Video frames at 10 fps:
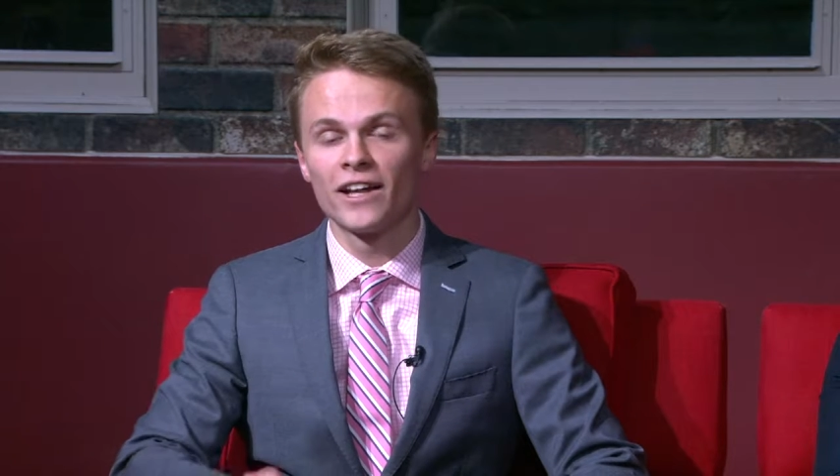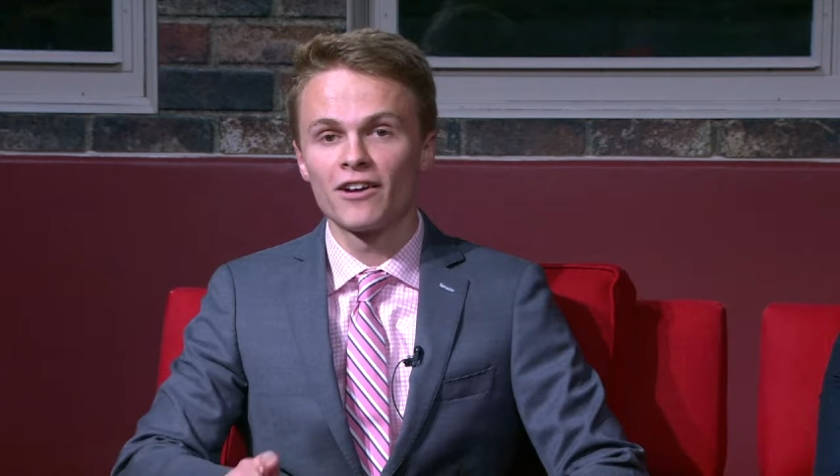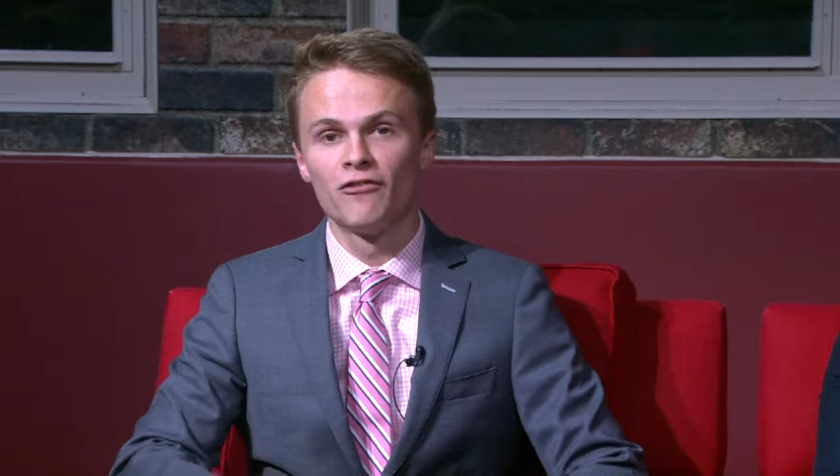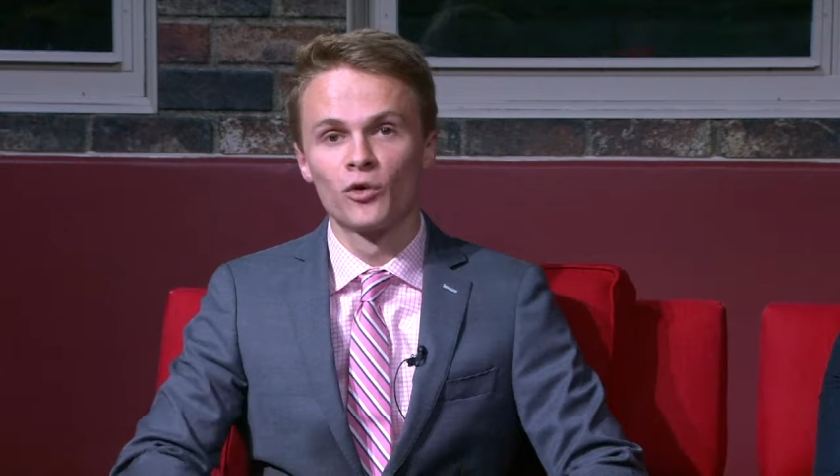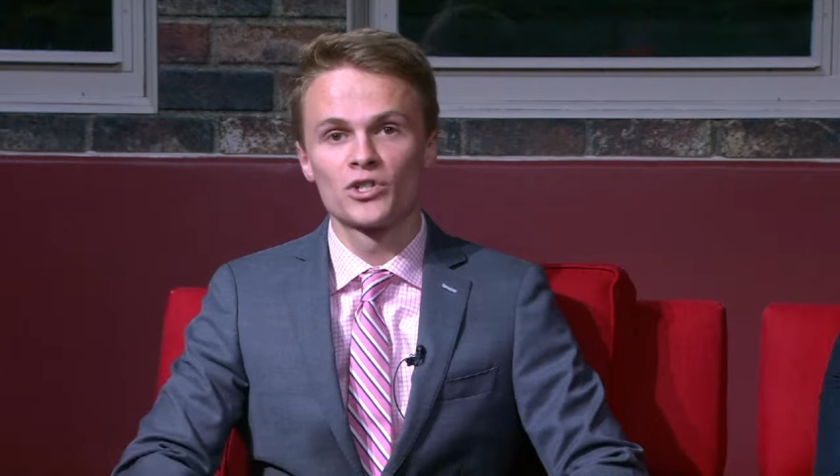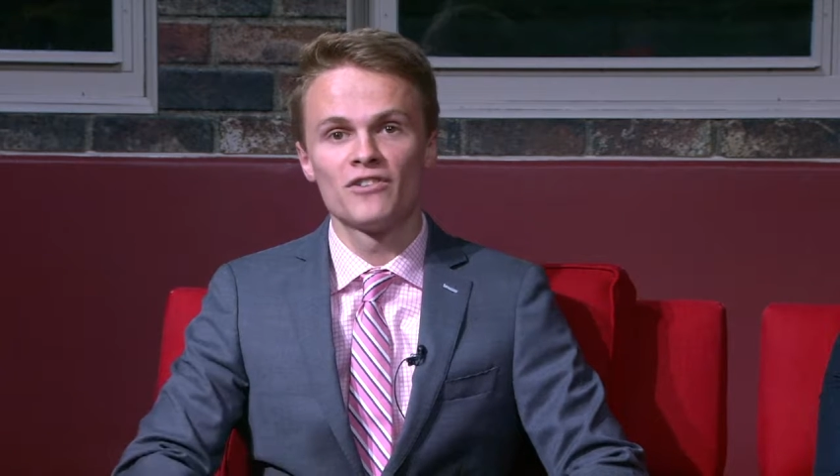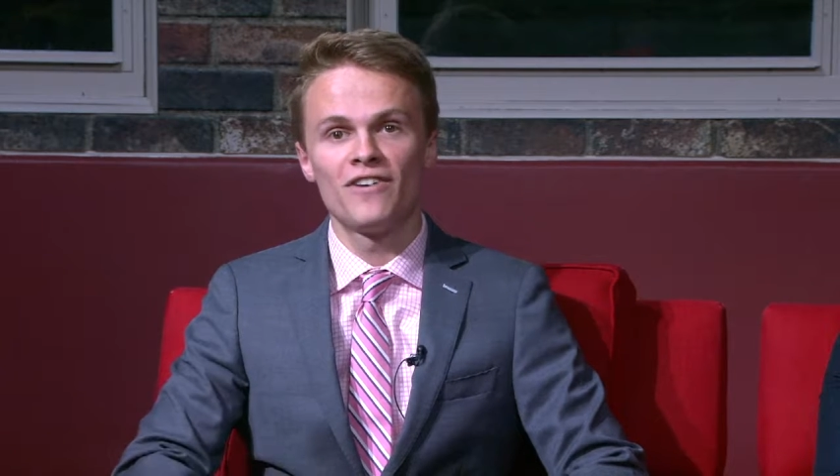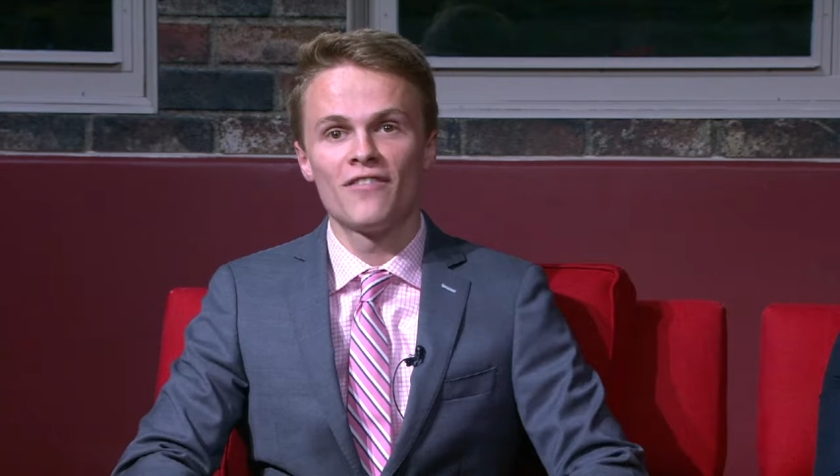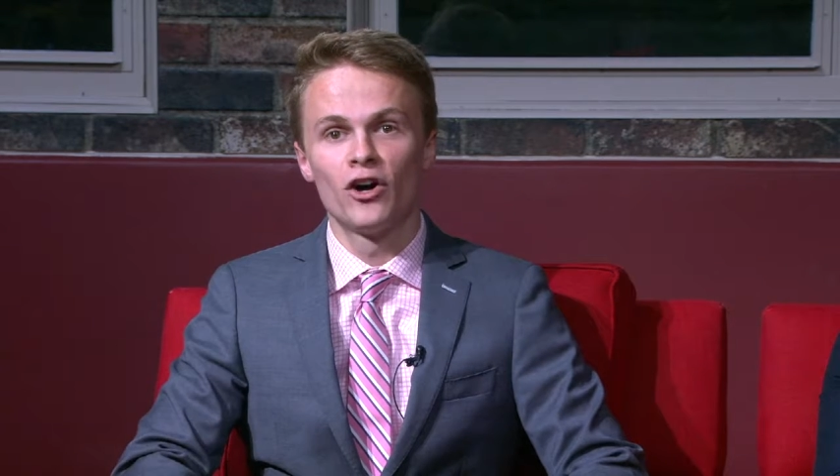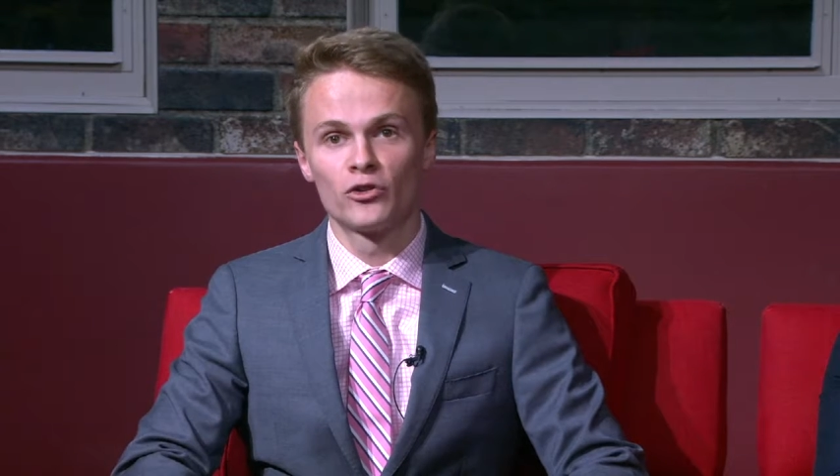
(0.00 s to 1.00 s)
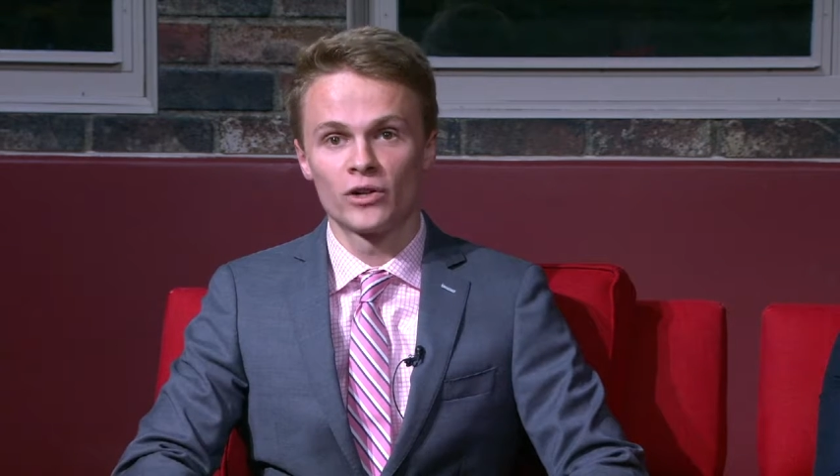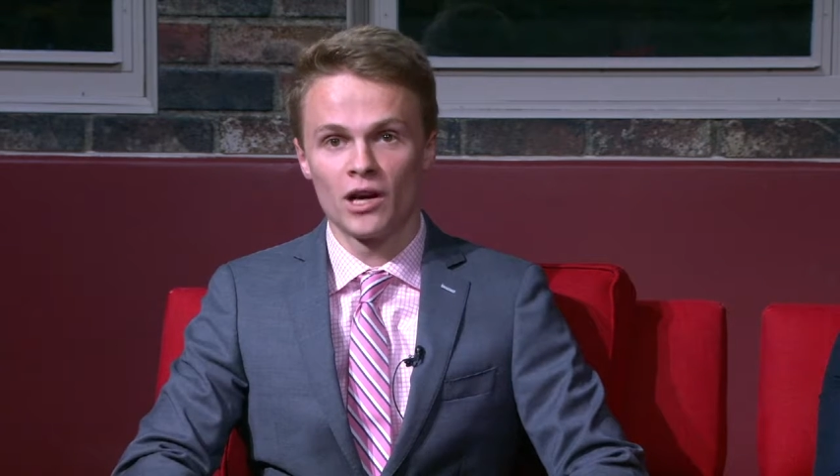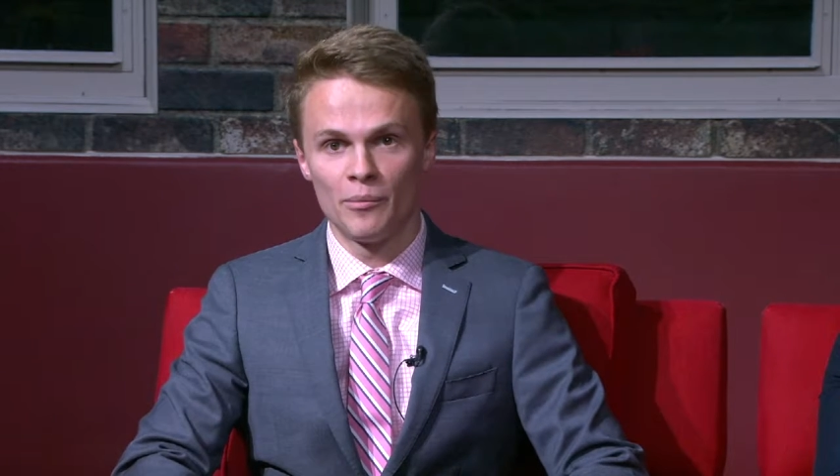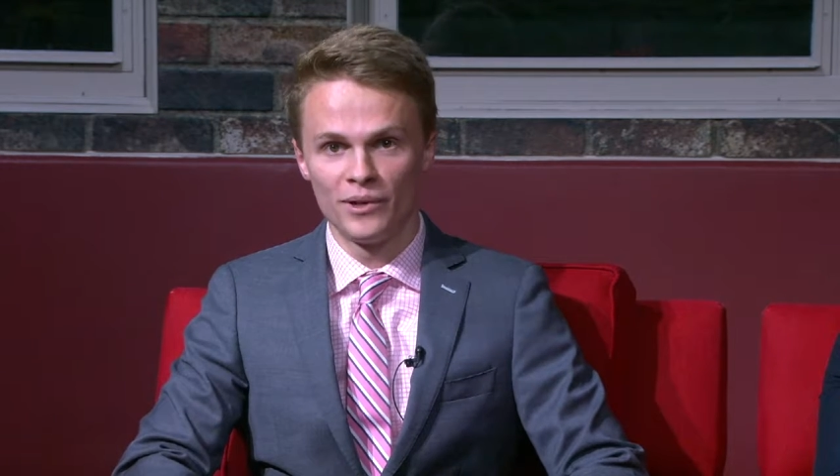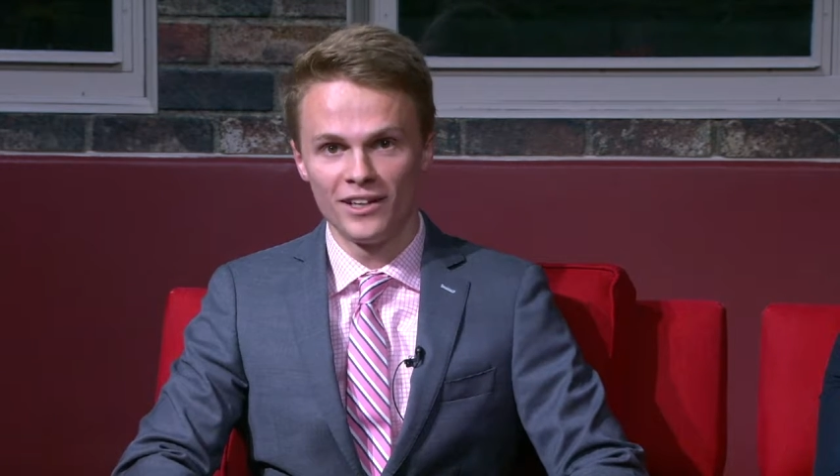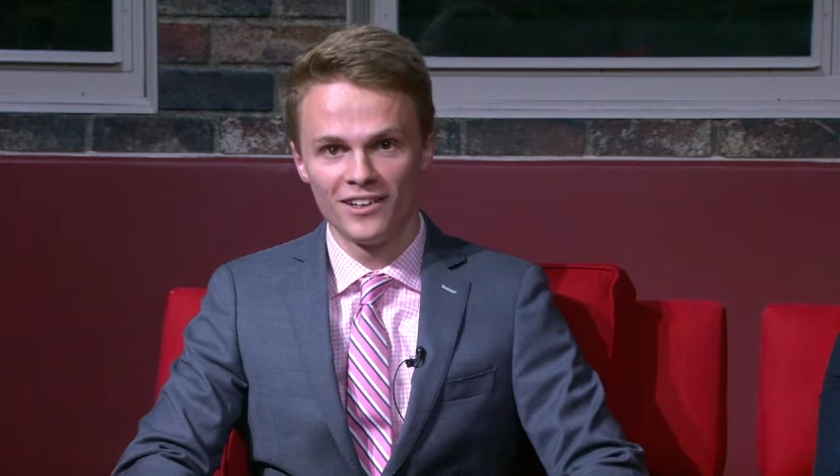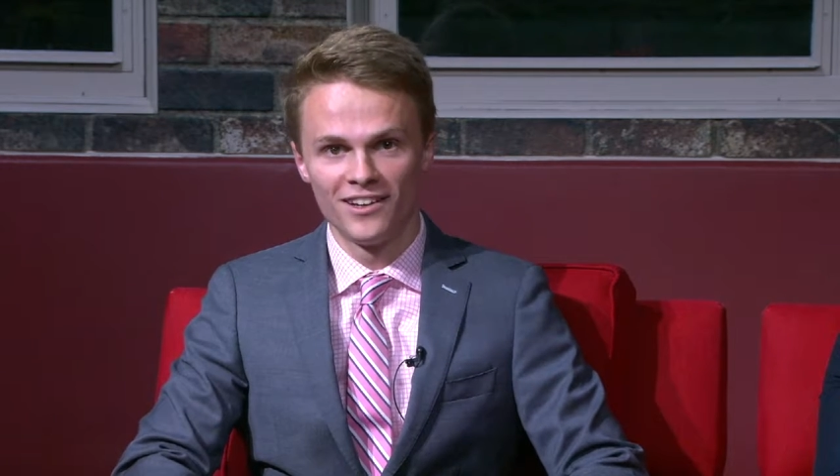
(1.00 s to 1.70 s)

like a Fortune 500 company.